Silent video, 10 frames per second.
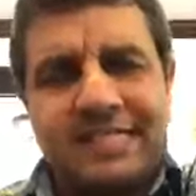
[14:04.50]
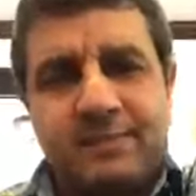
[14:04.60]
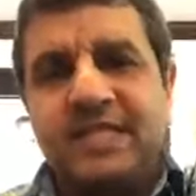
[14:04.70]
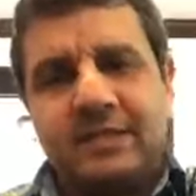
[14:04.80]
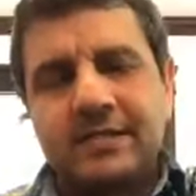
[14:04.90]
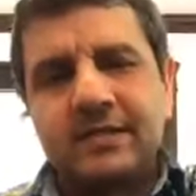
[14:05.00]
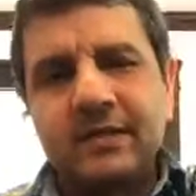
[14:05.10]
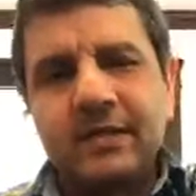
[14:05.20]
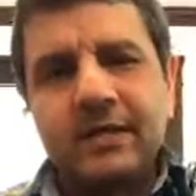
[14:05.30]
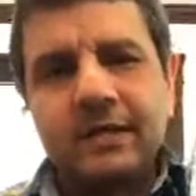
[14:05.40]
centimeters,
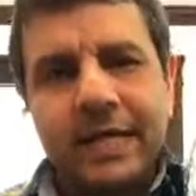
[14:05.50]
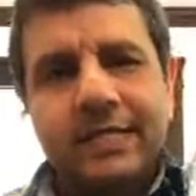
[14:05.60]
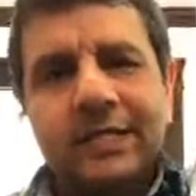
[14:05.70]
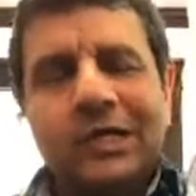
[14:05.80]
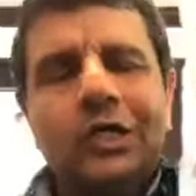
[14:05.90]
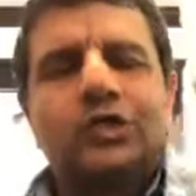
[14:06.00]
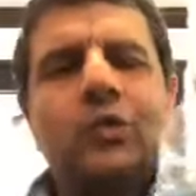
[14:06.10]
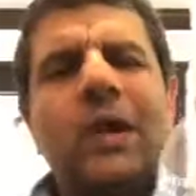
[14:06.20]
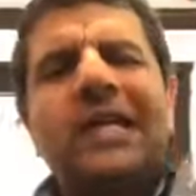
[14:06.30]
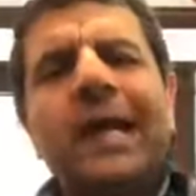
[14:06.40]
right?
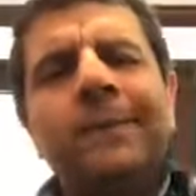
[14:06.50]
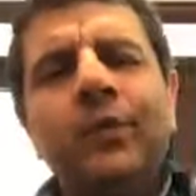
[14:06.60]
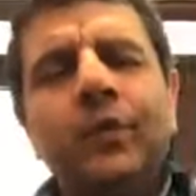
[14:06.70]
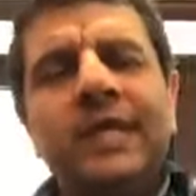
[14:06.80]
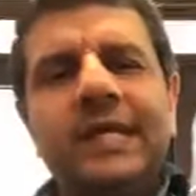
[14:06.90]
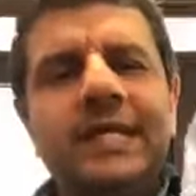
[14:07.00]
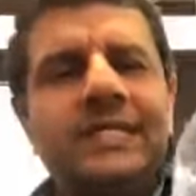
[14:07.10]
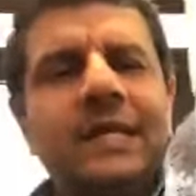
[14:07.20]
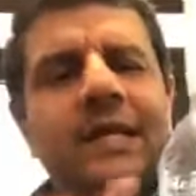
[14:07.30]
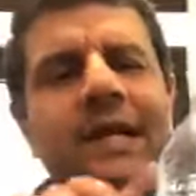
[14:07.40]
So what I am doing
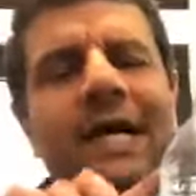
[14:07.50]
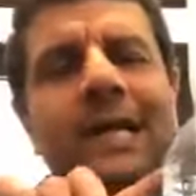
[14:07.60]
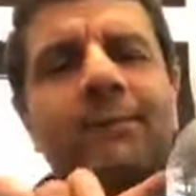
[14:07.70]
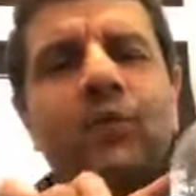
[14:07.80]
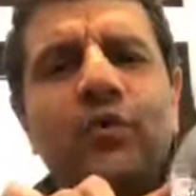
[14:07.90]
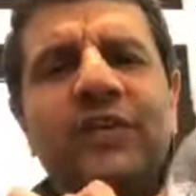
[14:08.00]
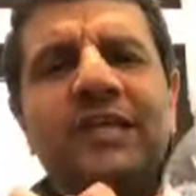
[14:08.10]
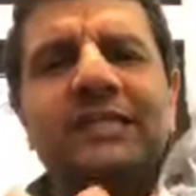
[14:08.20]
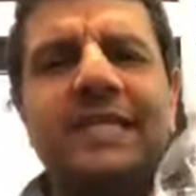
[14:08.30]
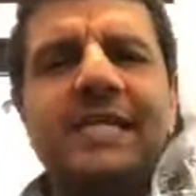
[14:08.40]
is I am
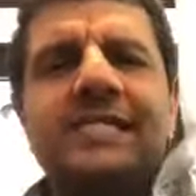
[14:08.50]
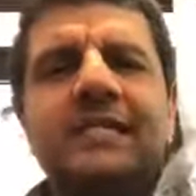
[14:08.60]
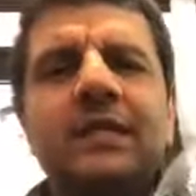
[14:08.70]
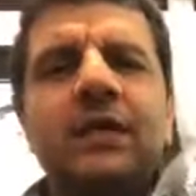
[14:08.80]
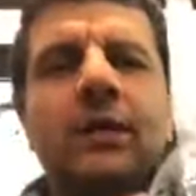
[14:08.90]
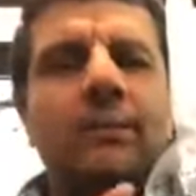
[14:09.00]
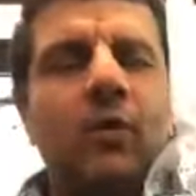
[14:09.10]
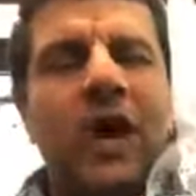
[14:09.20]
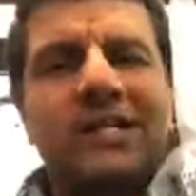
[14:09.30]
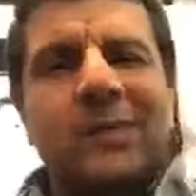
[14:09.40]
moving this
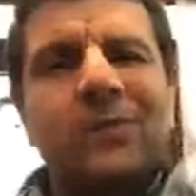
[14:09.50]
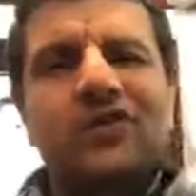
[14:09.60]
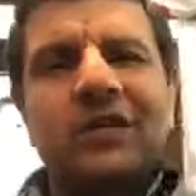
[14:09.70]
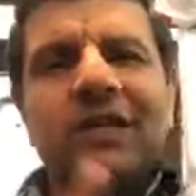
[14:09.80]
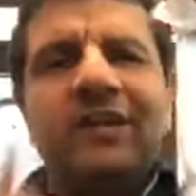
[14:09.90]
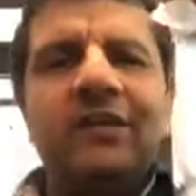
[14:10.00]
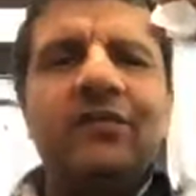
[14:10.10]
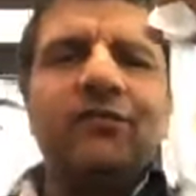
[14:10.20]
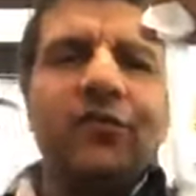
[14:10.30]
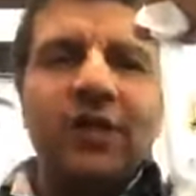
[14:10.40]
water bottle in
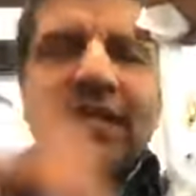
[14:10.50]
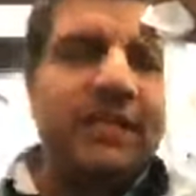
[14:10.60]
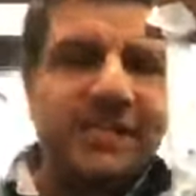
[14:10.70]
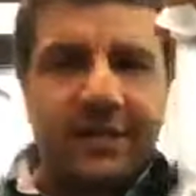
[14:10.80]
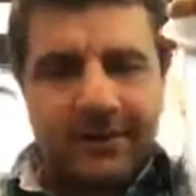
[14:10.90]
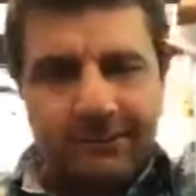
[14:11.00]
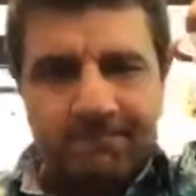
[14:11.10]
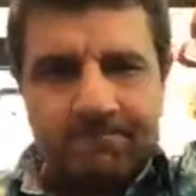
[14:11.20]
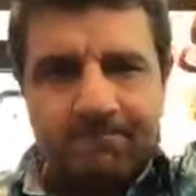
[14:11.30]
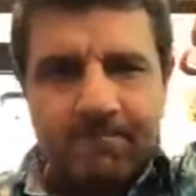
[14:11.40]
vertical circle,
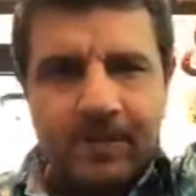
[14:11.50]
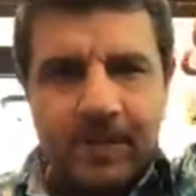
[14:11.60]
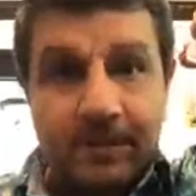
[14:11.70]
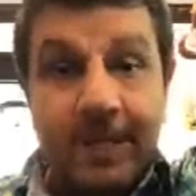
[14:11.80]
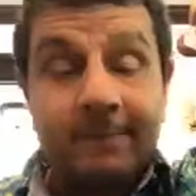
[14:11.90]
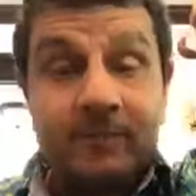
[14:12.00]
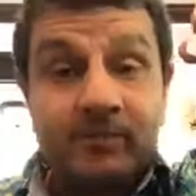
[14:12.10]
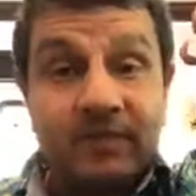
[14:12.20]
okay?